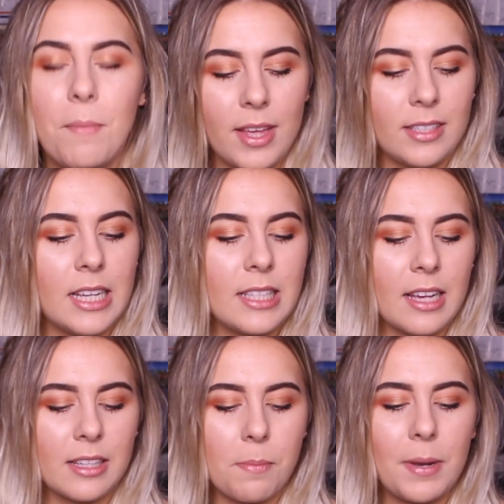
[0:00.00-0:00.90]
This is
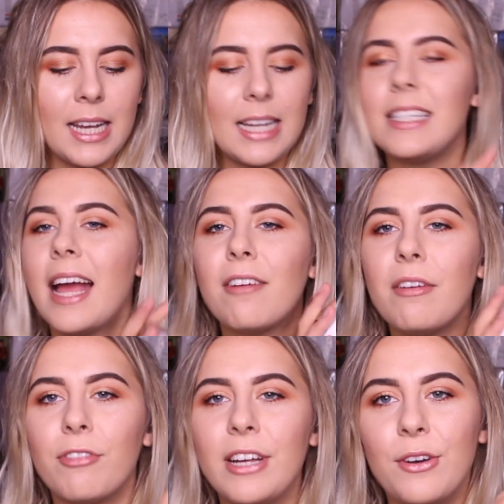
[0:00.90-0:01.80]
a completely
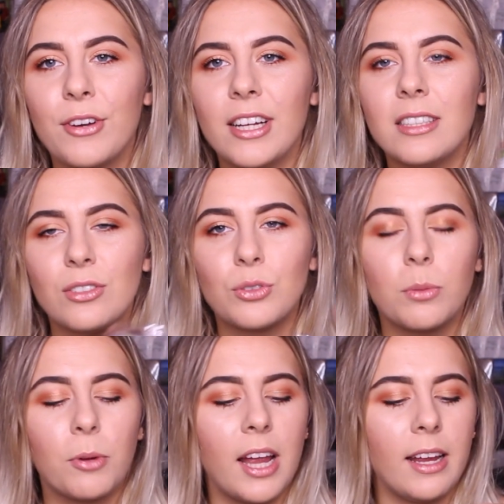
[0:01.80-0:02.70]
dairy-free yogurt,
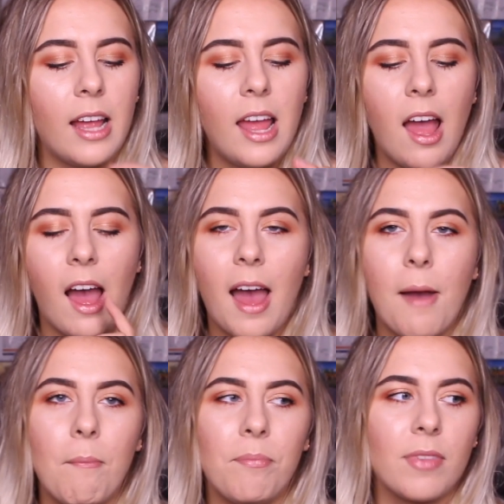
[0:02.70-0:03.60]
strawberry,
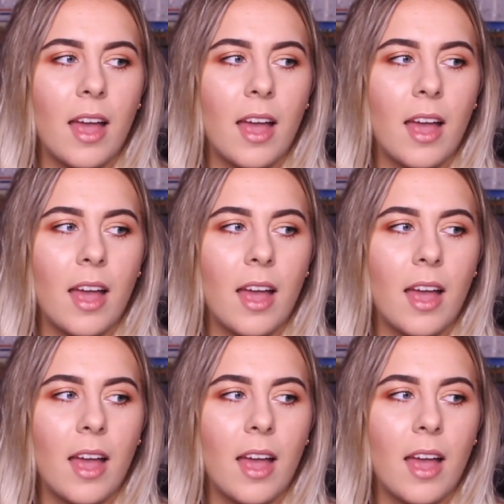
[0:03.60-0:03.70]
and